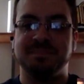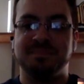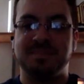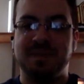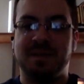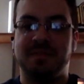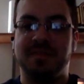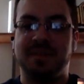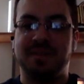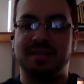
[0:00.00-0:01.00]
Yeah.
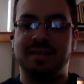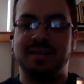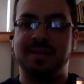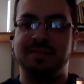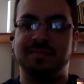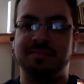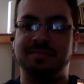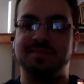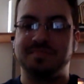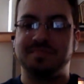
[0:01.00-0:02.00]
No,
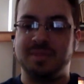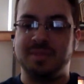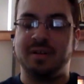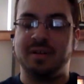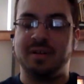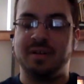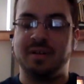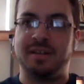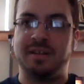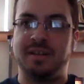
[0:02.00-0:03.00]
and I
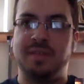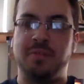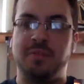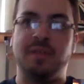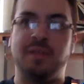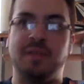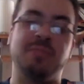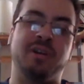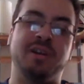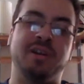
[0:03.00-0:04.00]
thought if they
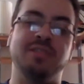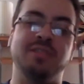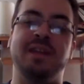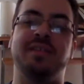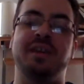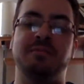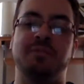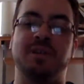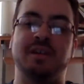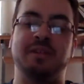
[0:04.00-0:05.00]
were going to do anything
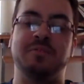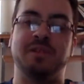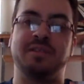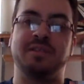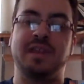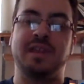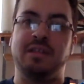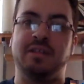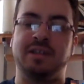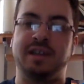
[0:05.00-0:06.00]
where it's like he
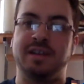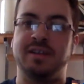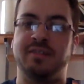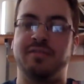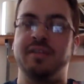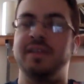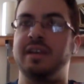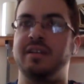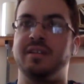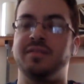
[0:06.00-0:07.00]
looked kind of different, they
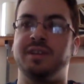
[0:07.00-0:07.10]
could have.